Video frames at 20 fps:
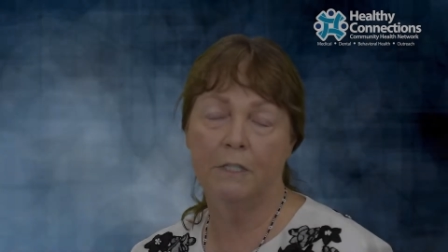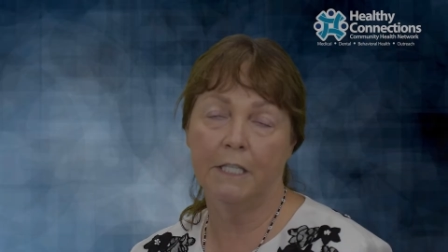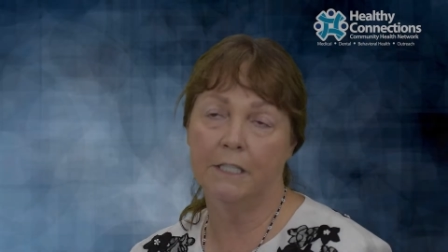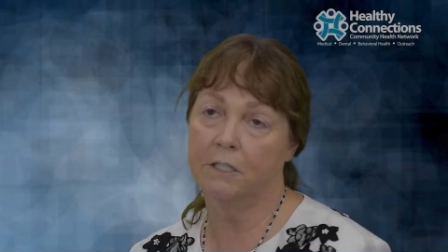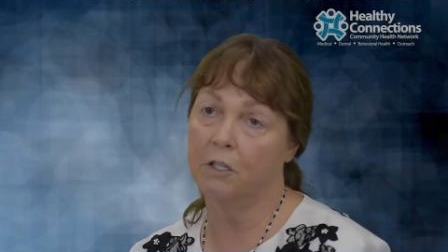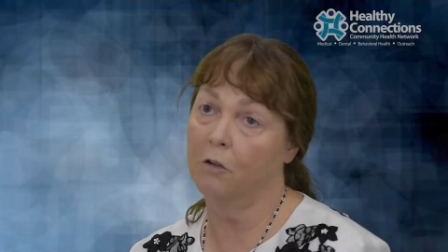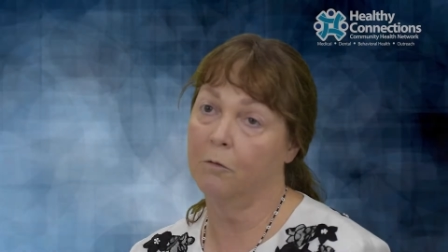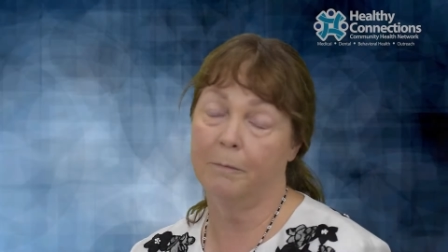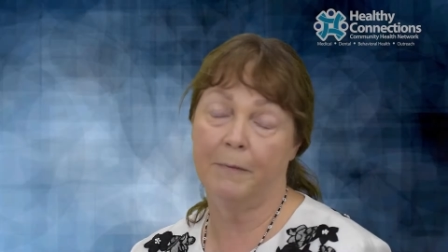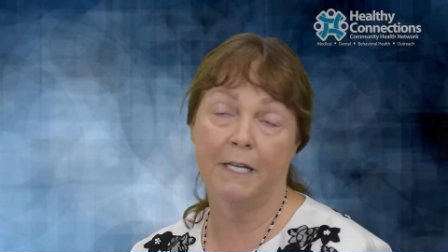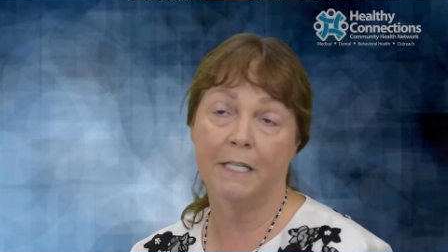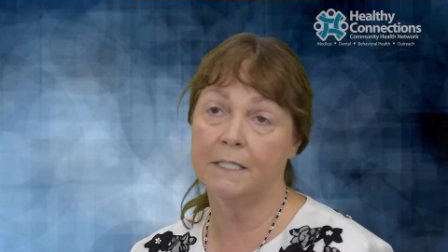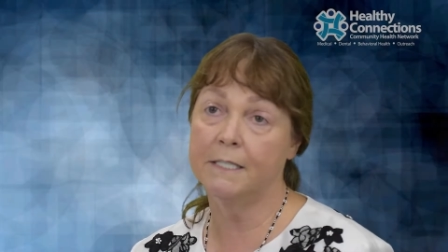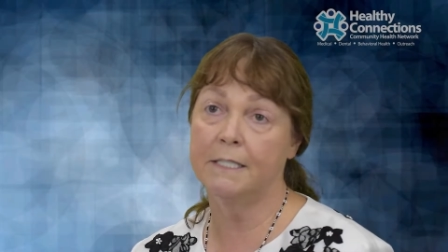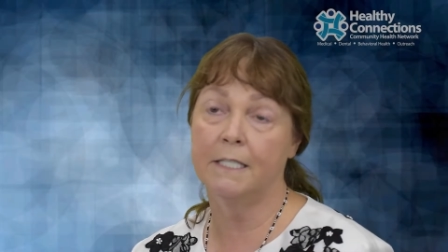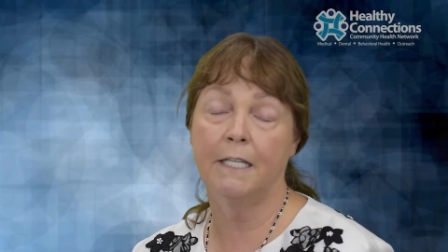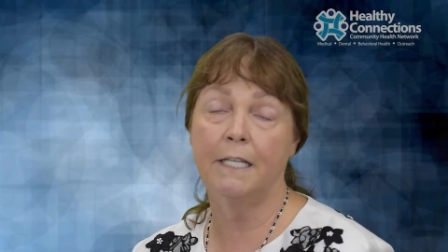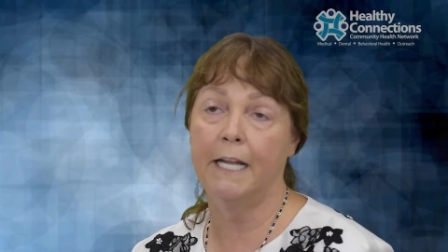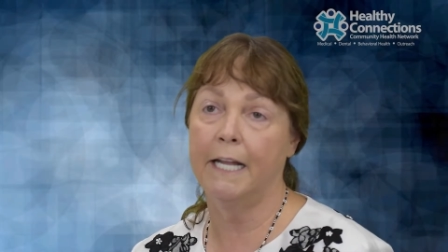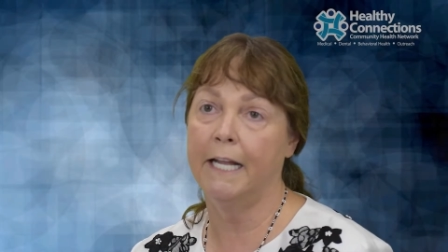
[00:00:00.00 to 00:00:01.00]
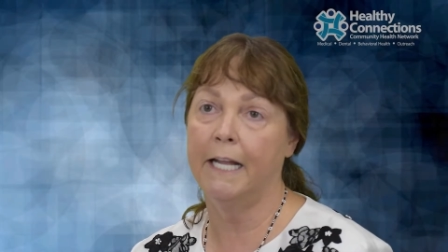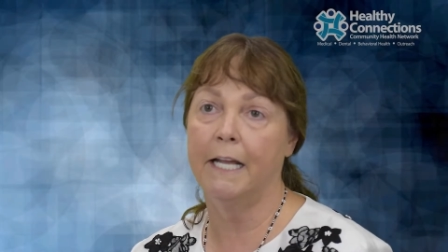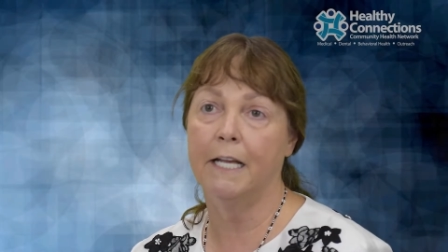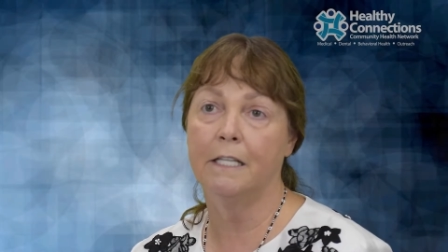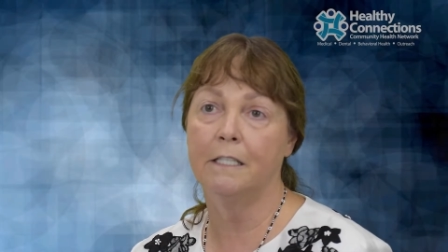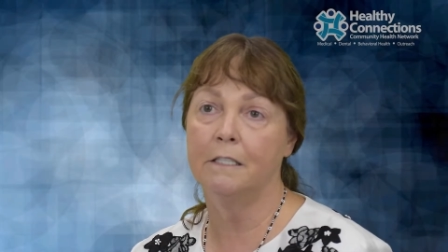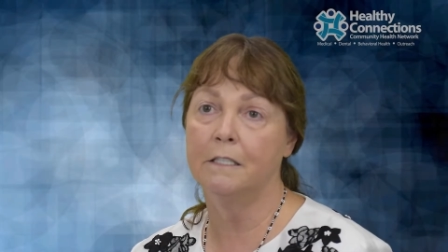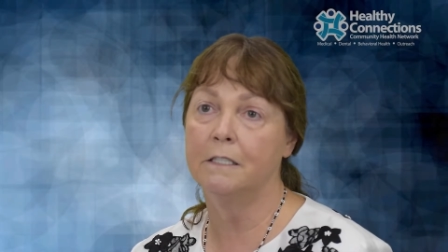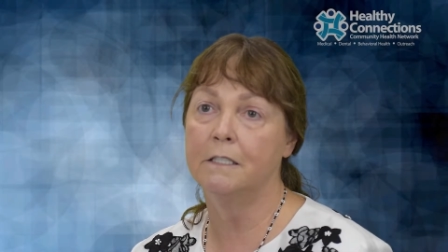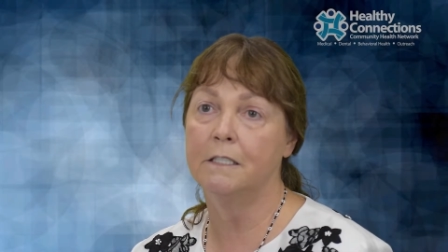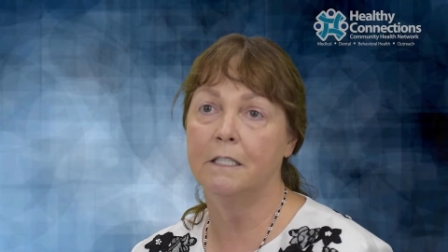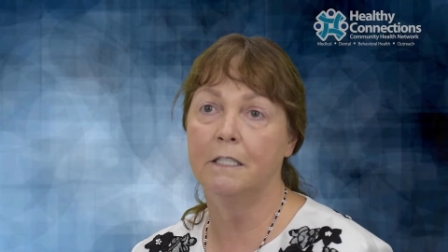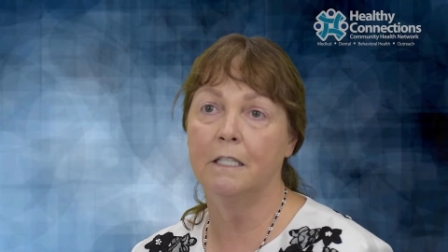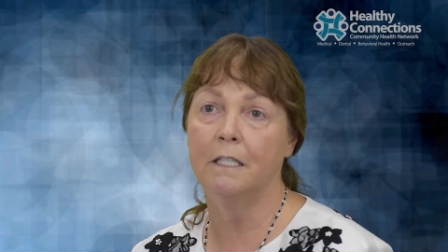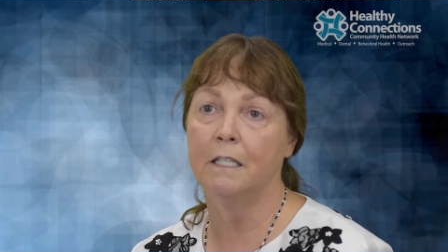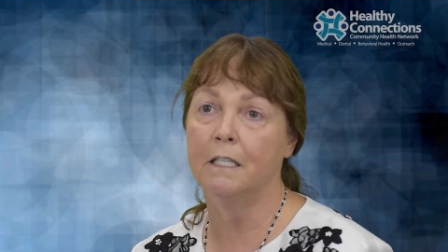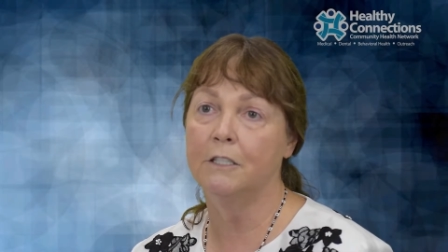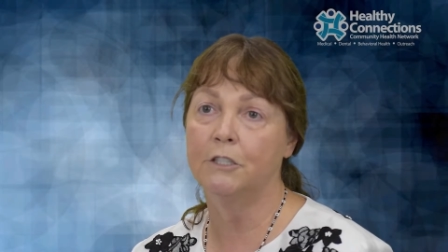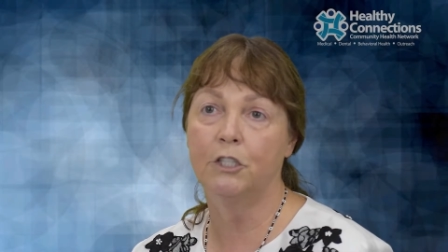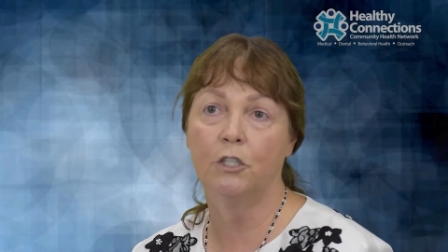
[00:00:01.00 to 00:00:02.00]
adult medicine and
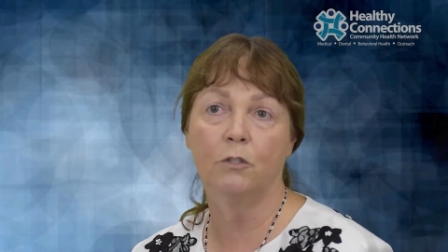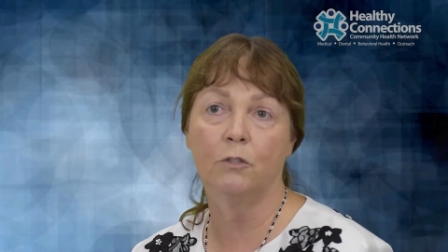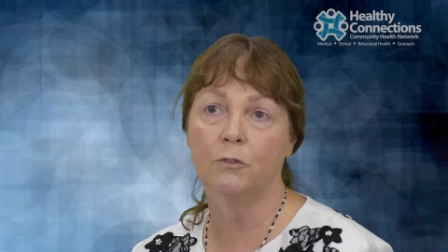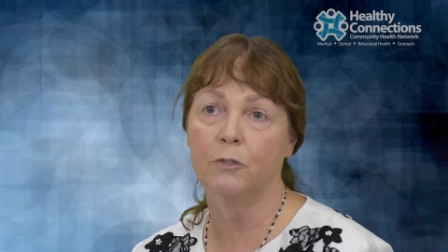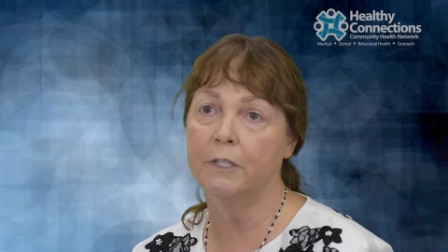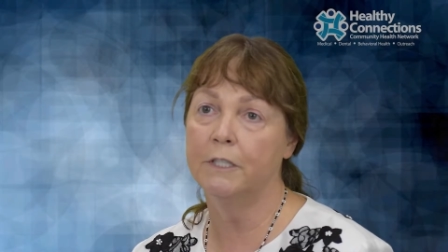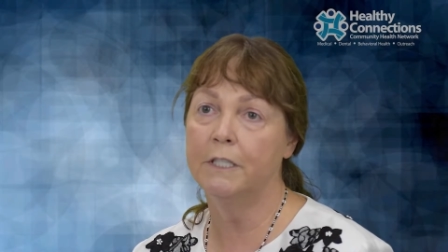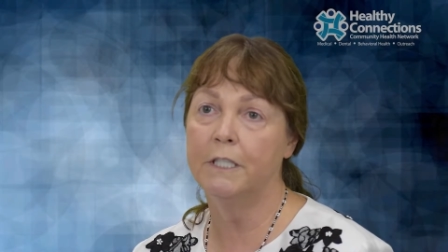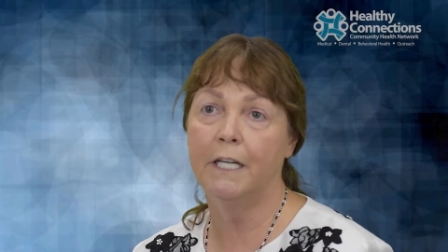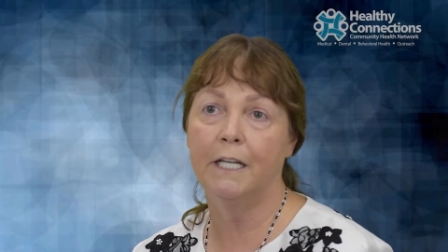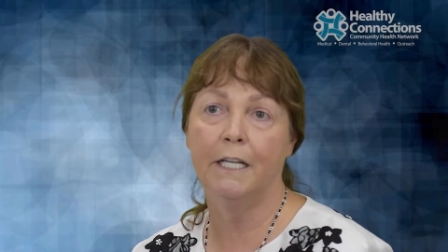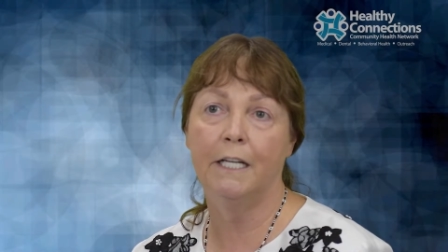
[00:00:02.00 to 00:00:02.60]
uh, children